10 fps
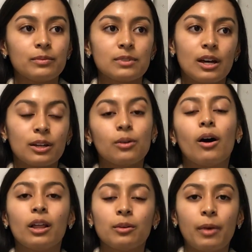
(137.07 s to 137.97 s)
tell you
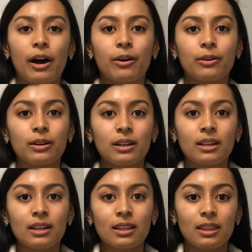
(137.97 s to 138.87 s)
all about
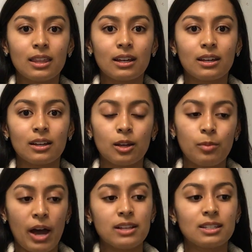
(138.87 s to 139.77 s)
the
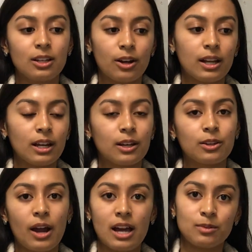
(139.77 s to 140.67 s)
capacity or any
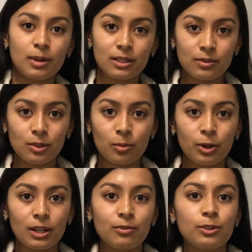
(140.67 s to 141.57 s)
other aspect of
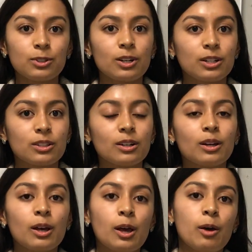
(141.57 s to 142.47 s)
stormwater infrastructure.
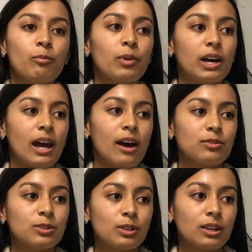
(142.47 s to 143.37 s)
But
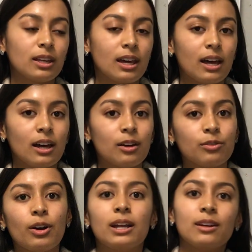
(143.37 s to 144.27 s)
after looking at a
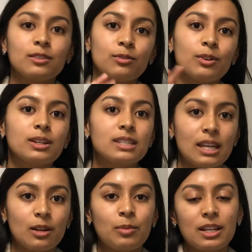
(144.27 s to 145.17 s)
variety of different
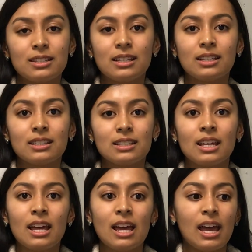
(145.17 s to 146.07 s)
databases
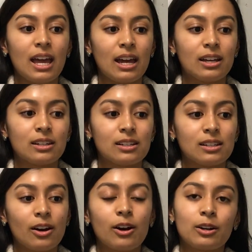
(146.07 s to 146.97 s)

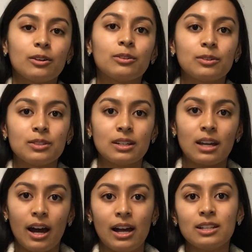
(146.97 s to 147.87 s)
and articles and
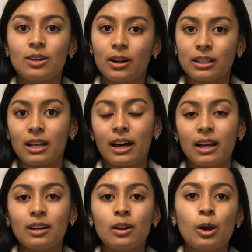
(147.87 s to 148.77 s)
guides
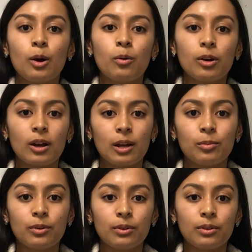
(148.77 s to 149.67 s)
online, we were
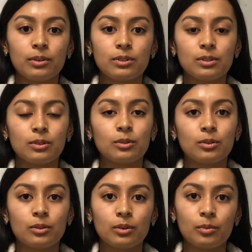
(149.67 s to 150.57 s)
able
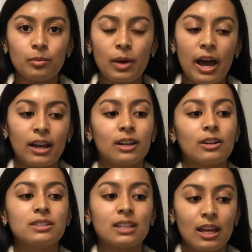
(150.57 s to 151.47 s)
to pack it
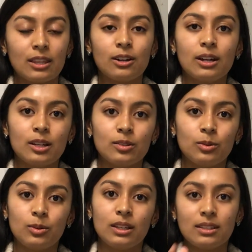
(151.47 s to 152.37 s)
all together
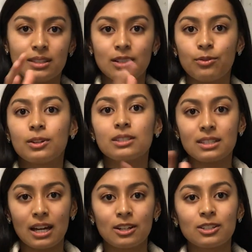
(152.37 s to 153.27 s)
into these different
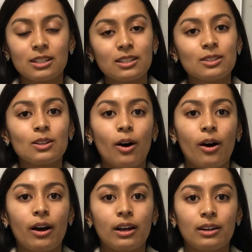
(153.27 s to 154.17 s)
sections
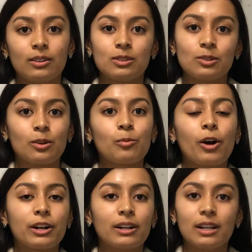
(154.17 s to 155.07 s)
on
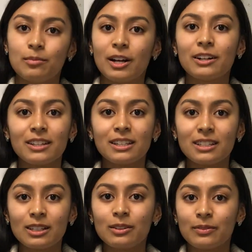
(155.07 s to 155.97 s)
stormwater in Maryland.